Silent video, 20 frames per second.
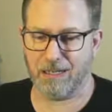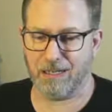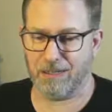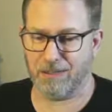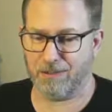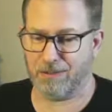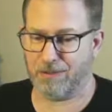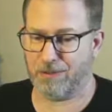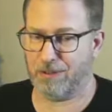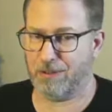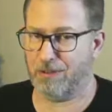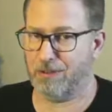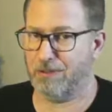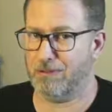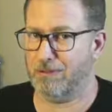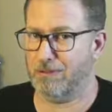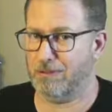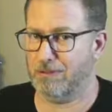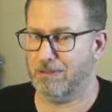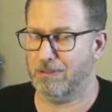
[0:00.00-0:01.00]

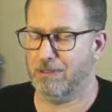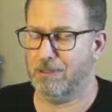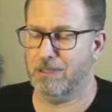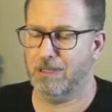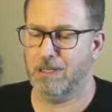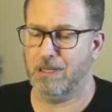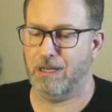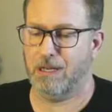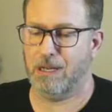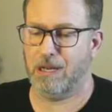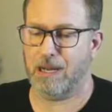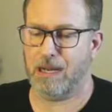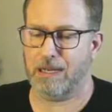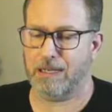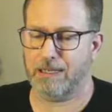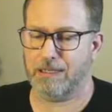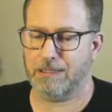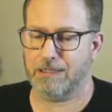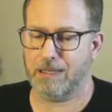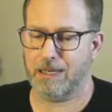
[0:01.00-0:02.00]
Although
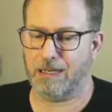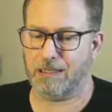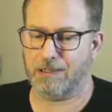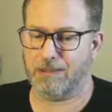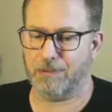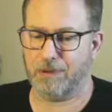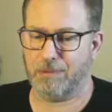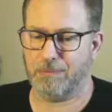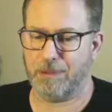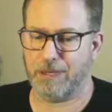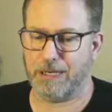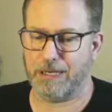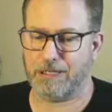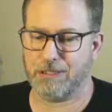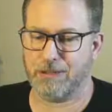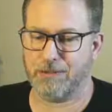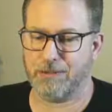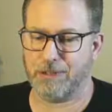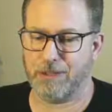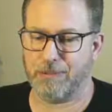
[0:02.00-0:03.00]
I can talk to our
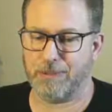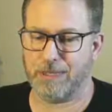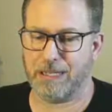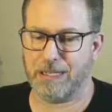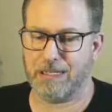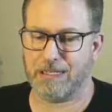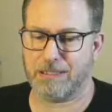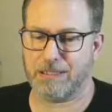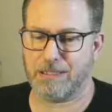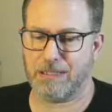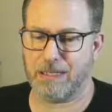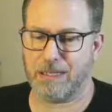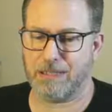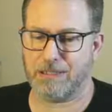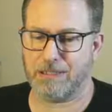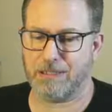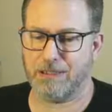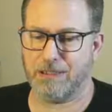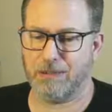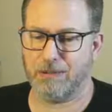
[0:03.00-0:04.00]
buddies over there, because as you know,